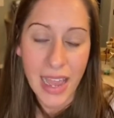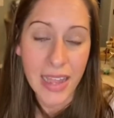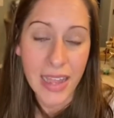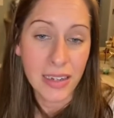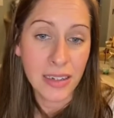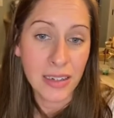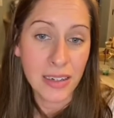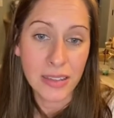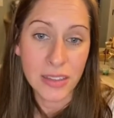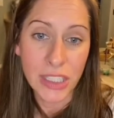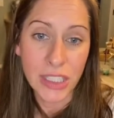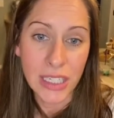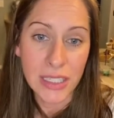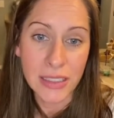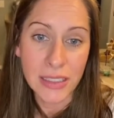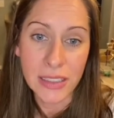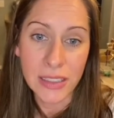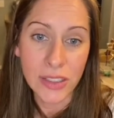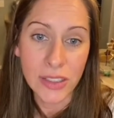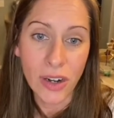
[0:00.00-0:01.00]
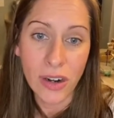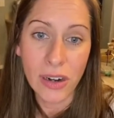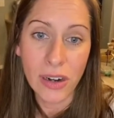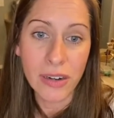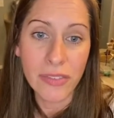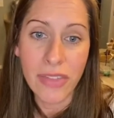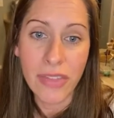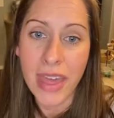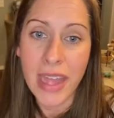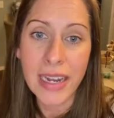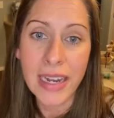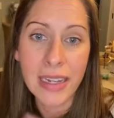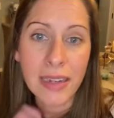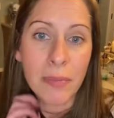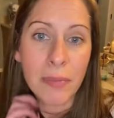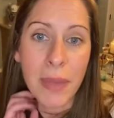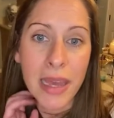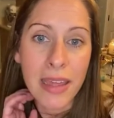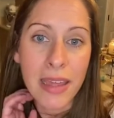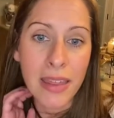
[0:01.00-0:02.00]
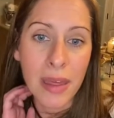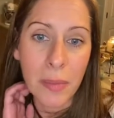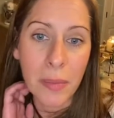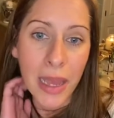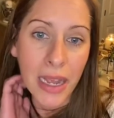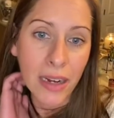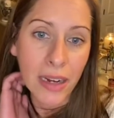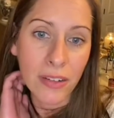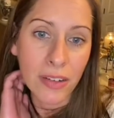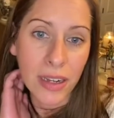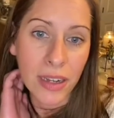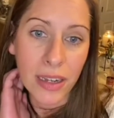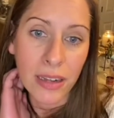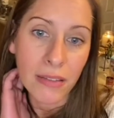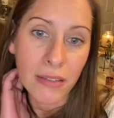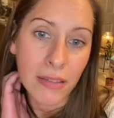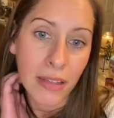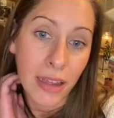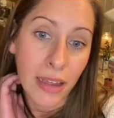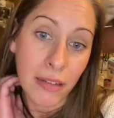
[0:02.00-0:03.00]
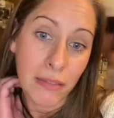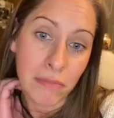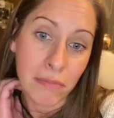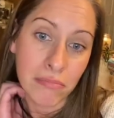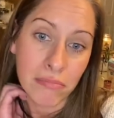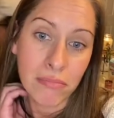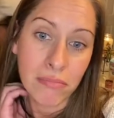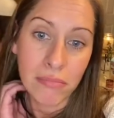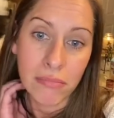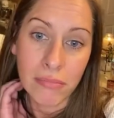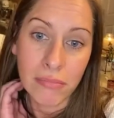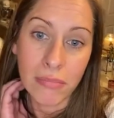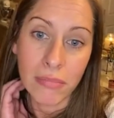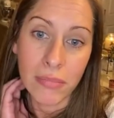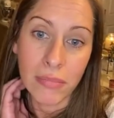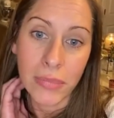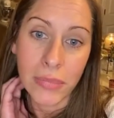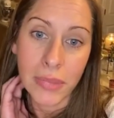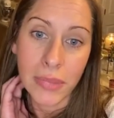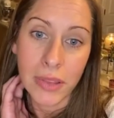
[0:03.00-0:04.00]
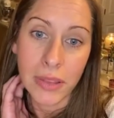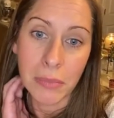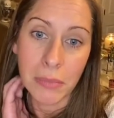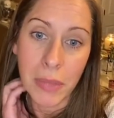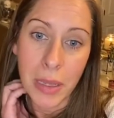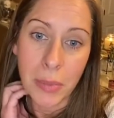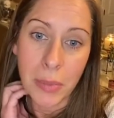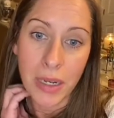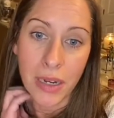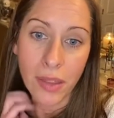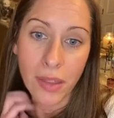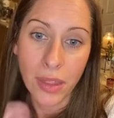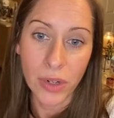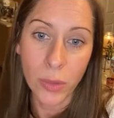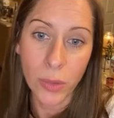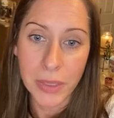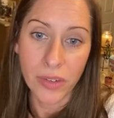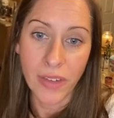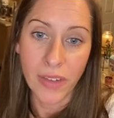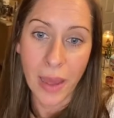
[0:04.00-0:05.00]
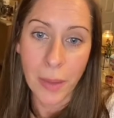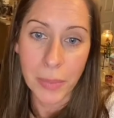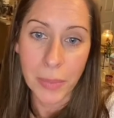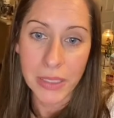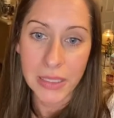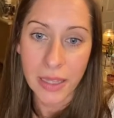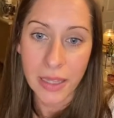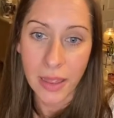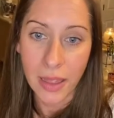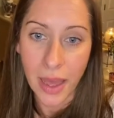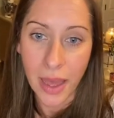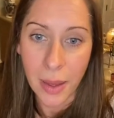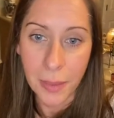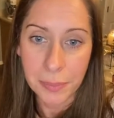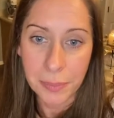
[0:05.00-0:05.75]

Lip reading: chances are, if they didn't make them angry, then maybe nothing would have happened to them.